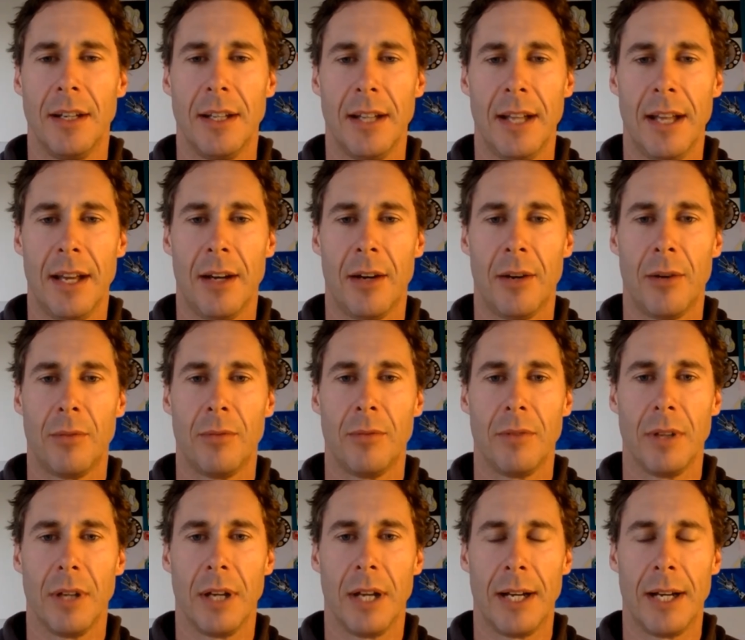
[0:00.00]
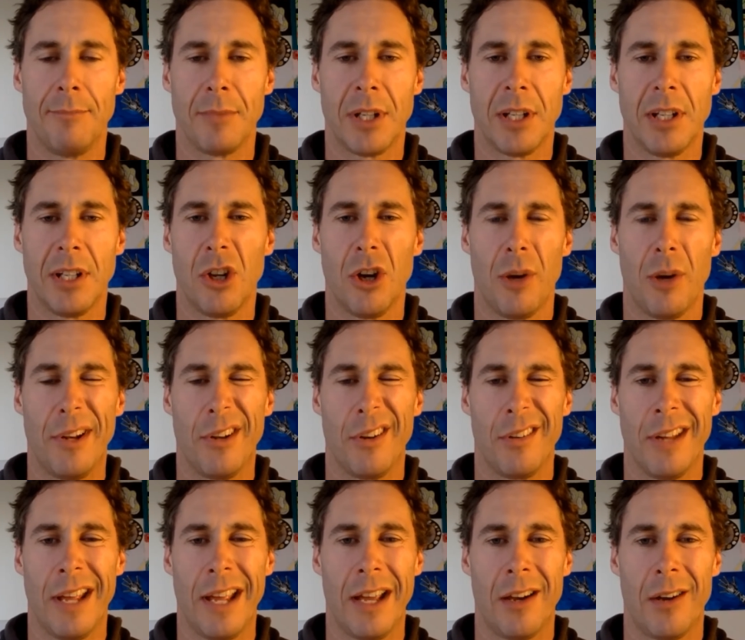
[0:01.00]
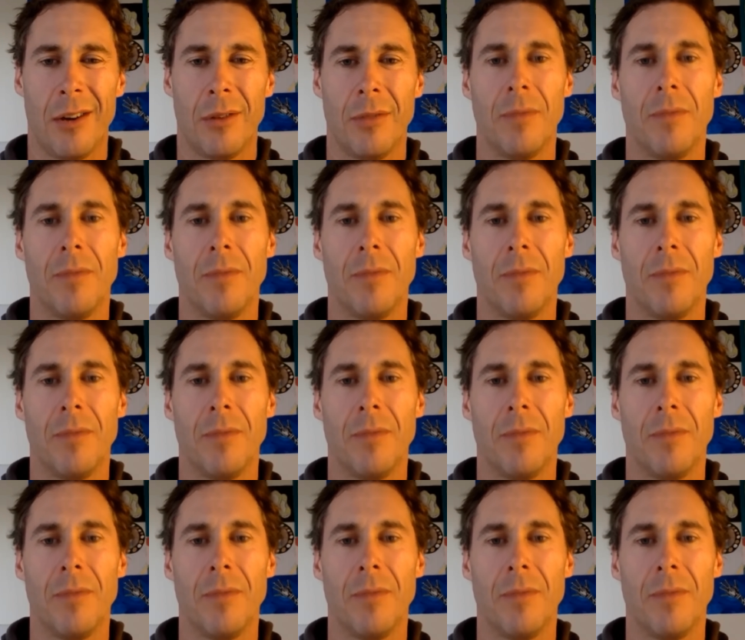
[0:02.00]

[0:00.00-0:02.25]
How can you comment on how